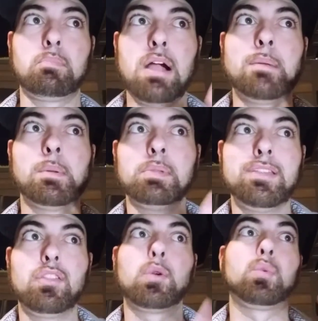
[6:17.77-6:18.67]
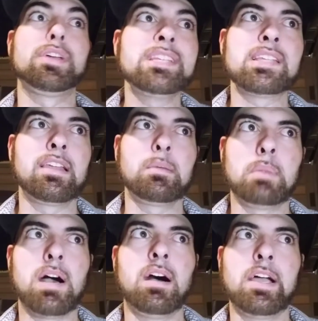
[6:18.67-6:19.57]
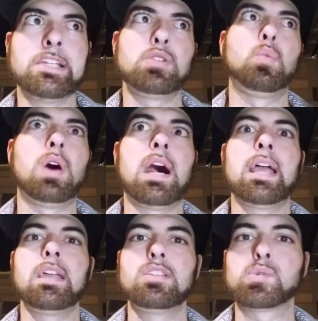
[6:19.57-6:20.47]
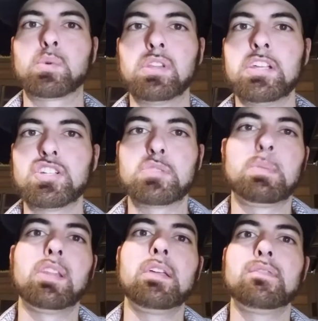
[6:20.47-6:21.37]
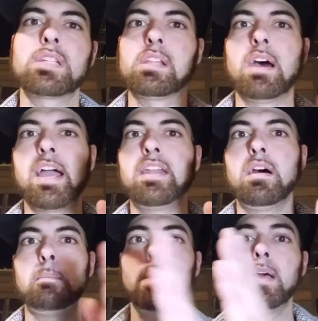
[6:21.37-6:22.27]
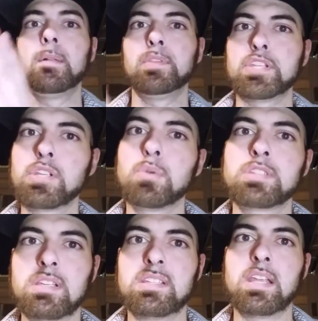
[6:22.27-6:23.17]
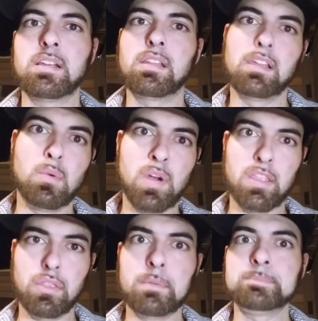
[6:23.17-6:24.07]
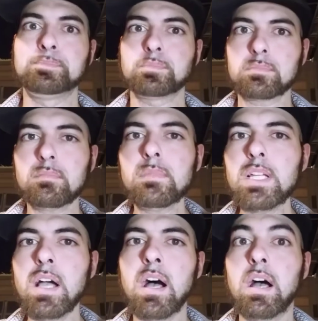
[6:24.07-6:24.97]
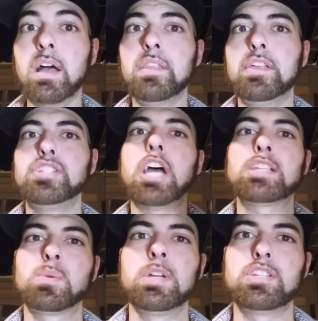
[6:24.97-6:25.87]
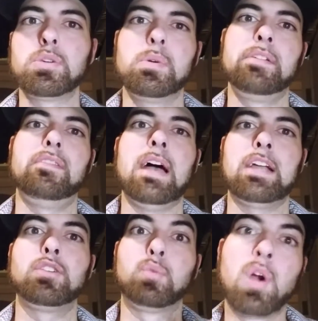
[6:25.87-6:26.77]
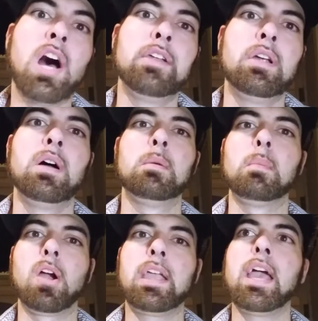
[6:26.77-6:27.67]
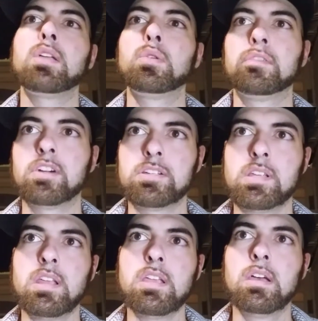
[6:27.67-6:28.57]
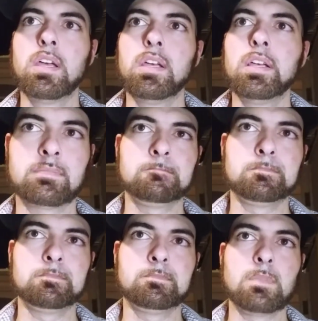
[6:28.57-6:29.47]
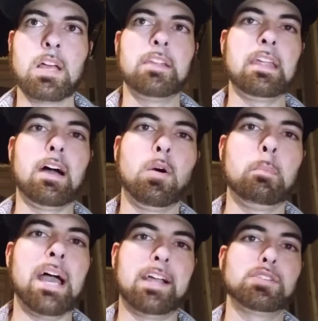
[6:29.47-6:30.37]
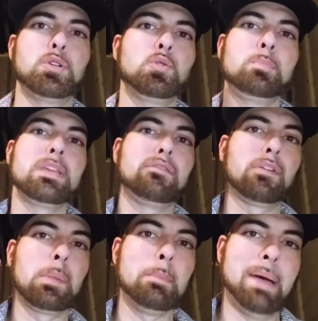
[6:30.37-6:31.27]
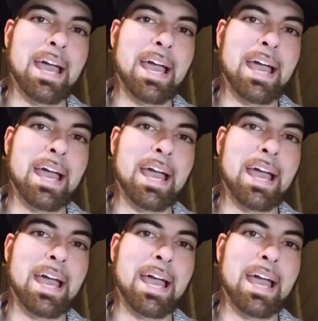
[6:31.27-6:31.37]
probably the reasoning behind why his religious beliefs line up so succinctly with the Jesuits who in fact run Marquette University. Now back to me from the